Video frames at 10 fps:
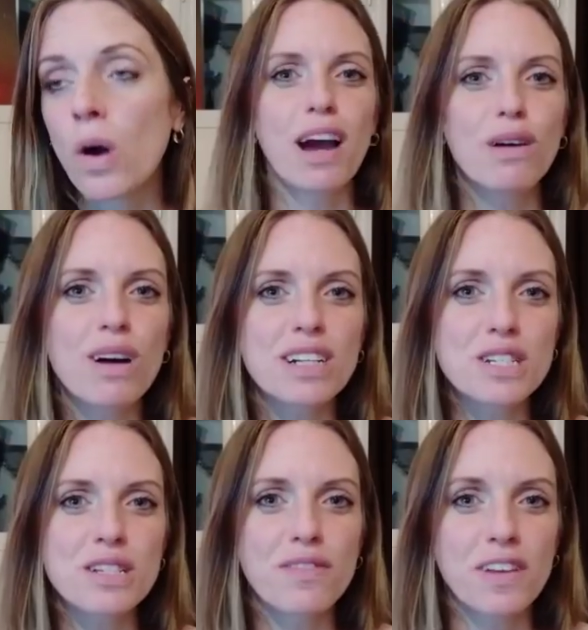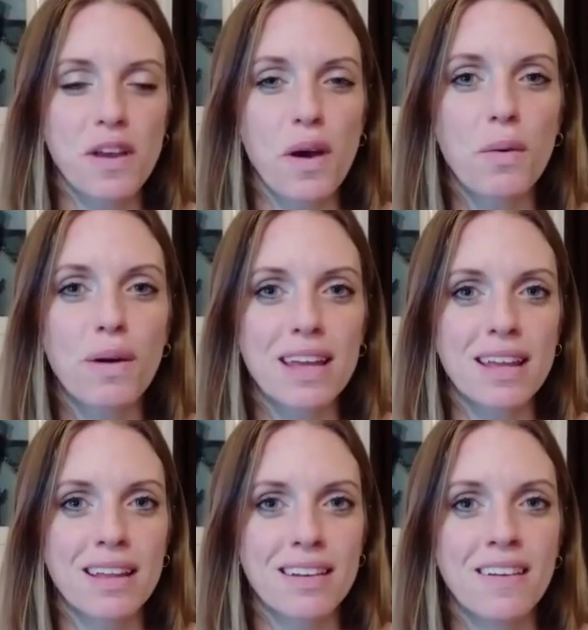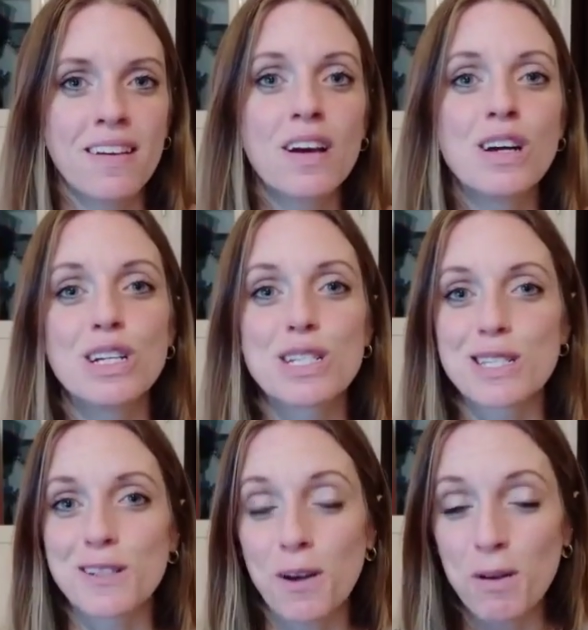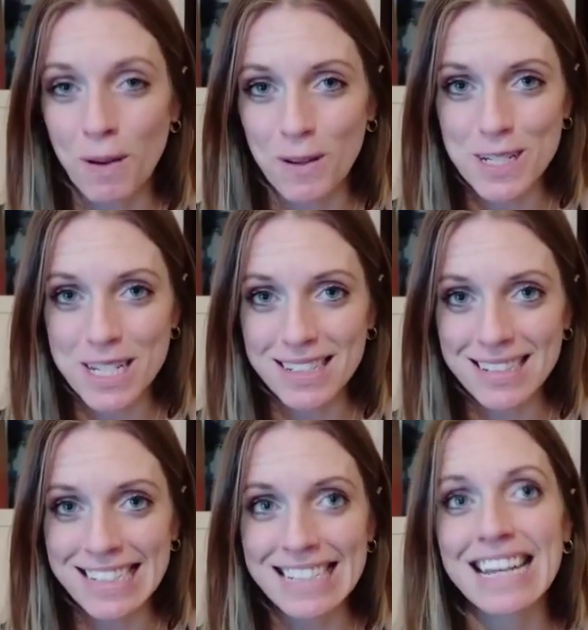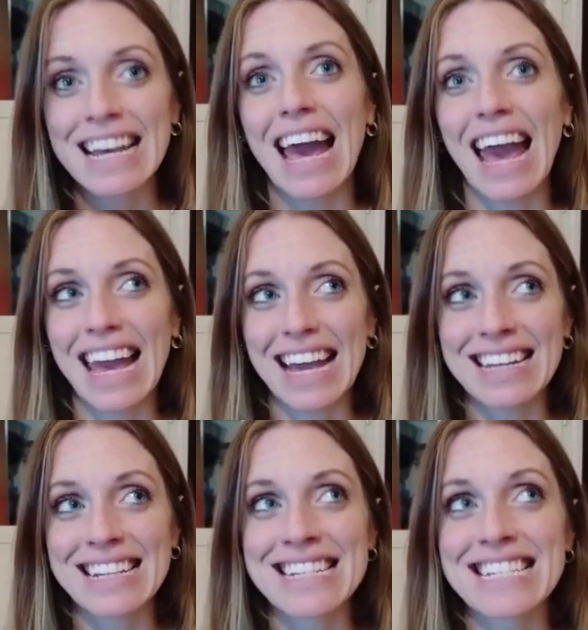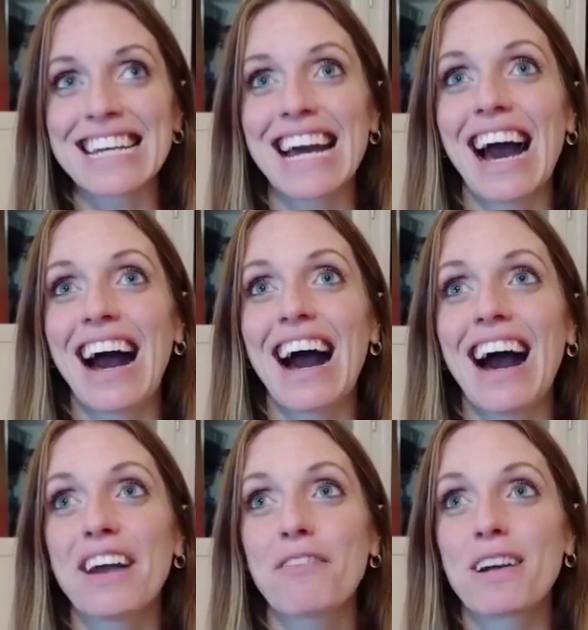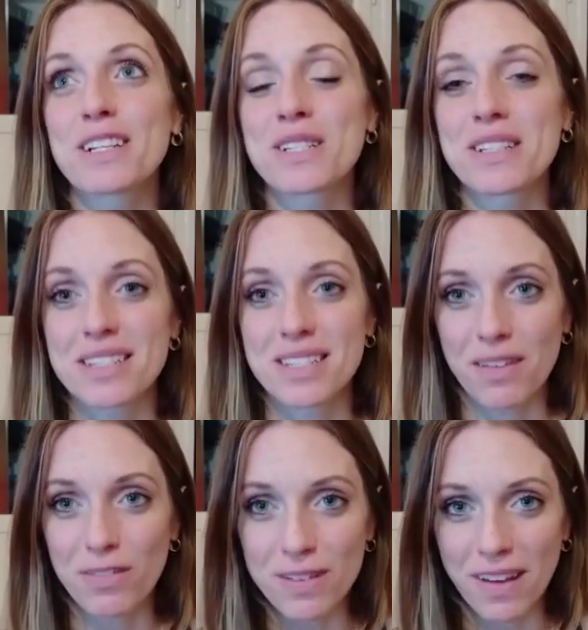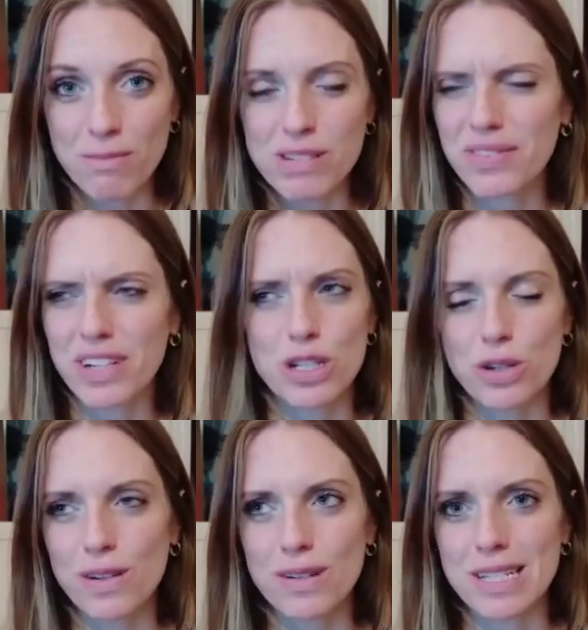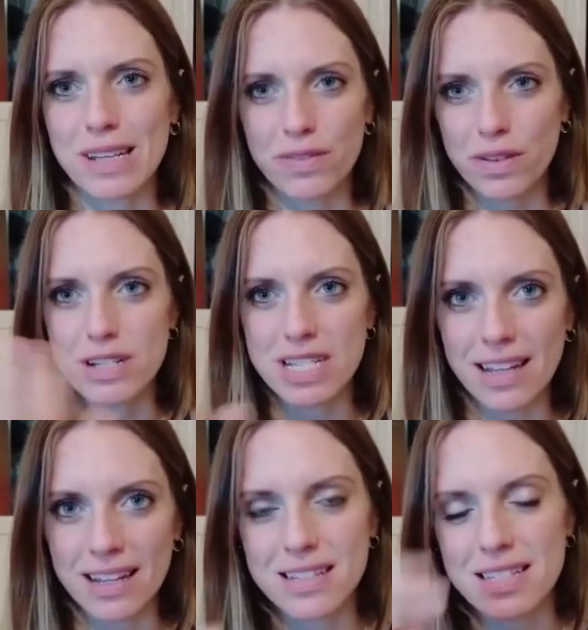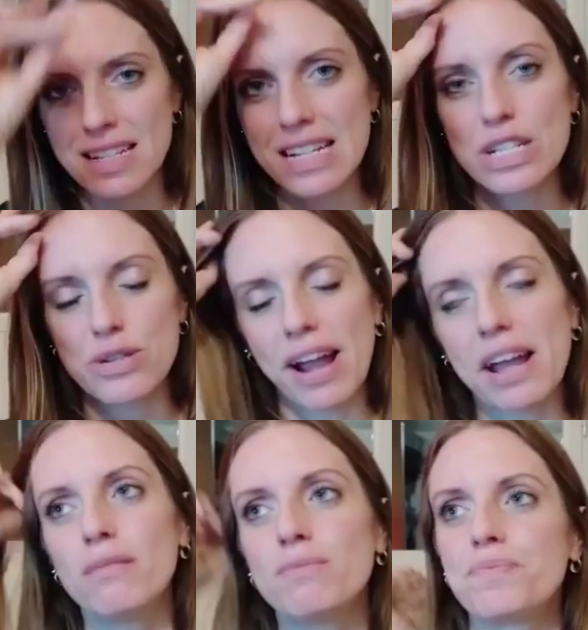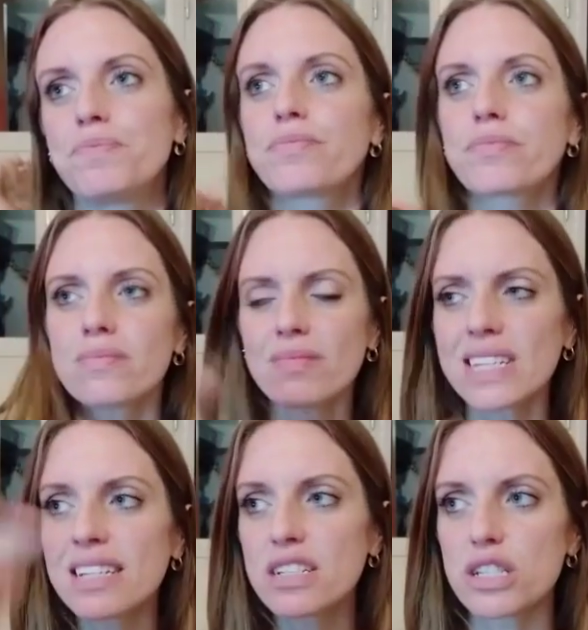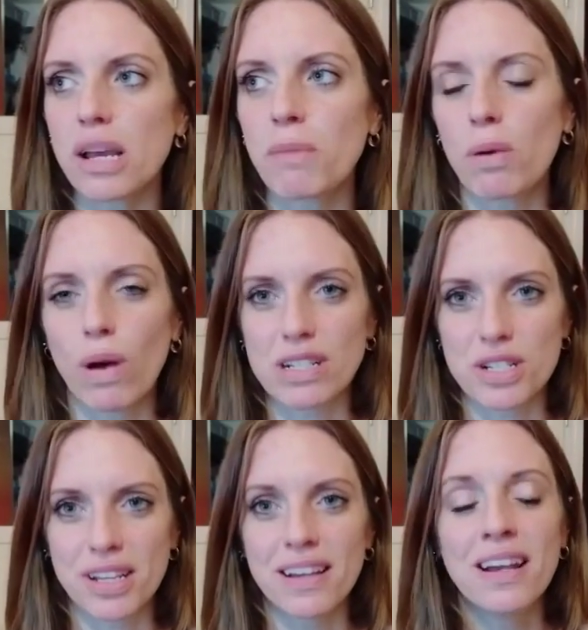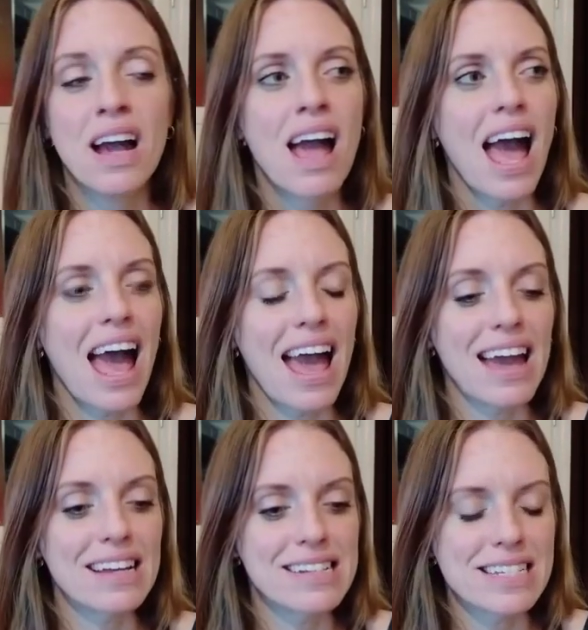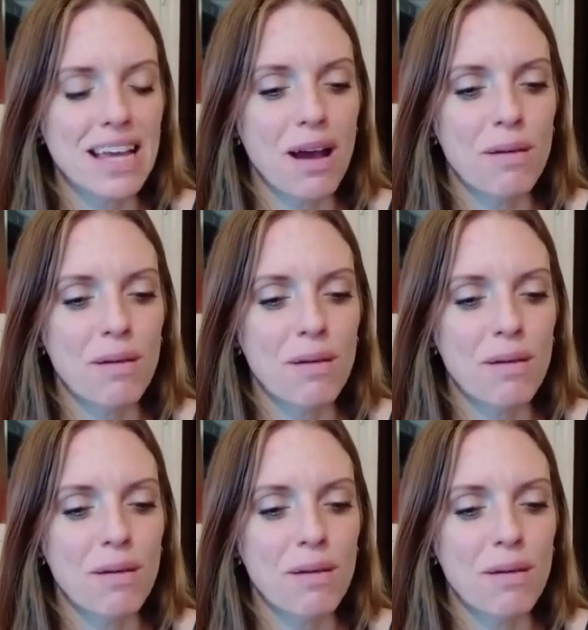I watched the video in slow motion and I watched it several times. It's very short. It's like a few seconds each, right? Each time I watched it. And